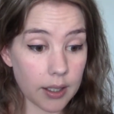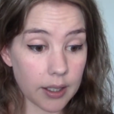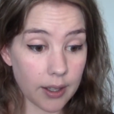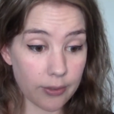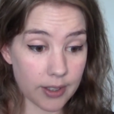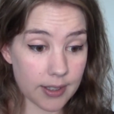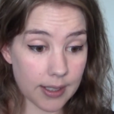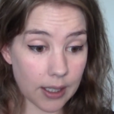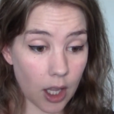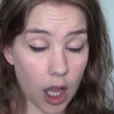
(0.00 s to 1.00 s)
if it's
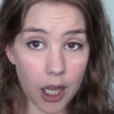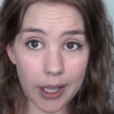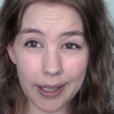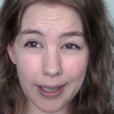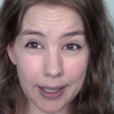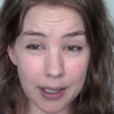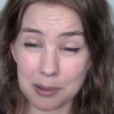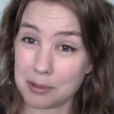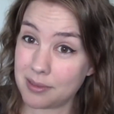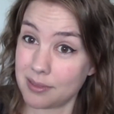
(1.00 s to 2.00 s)
still on at
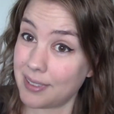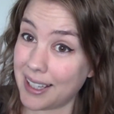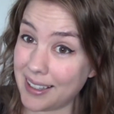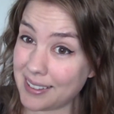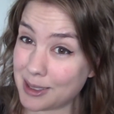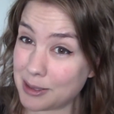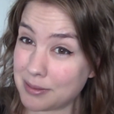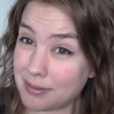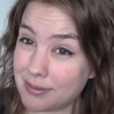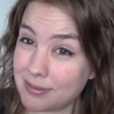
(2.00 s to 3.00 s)
8,
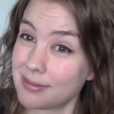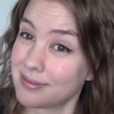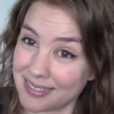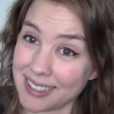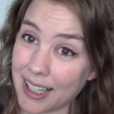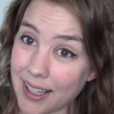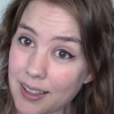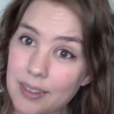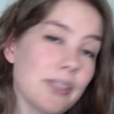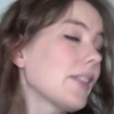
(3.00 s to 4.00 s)
yeah,
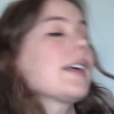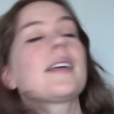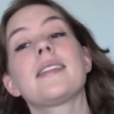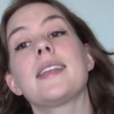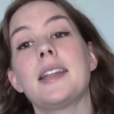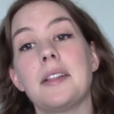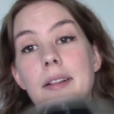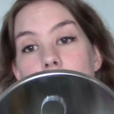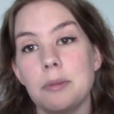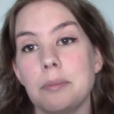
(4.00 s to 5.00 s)
then
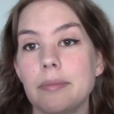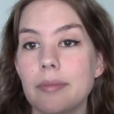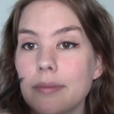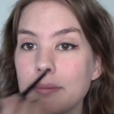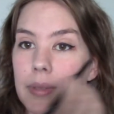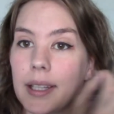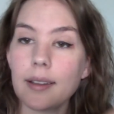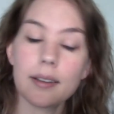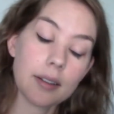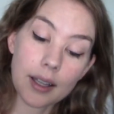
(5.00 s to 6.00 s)
it'll be
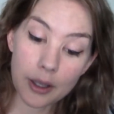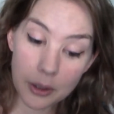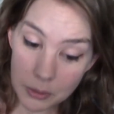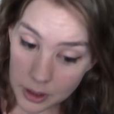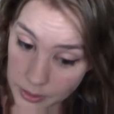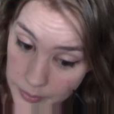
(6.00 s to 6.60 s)
a good one.